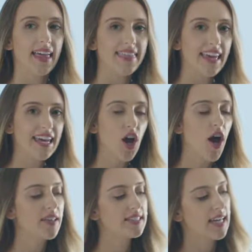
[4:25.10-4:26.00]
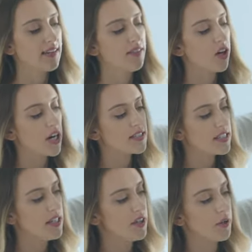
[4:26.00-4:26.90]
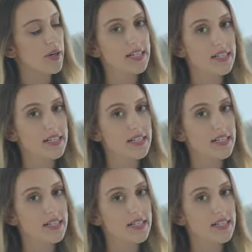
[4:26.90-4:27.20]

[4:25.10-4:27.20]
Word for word: Then on the side of the car seat, you're gonna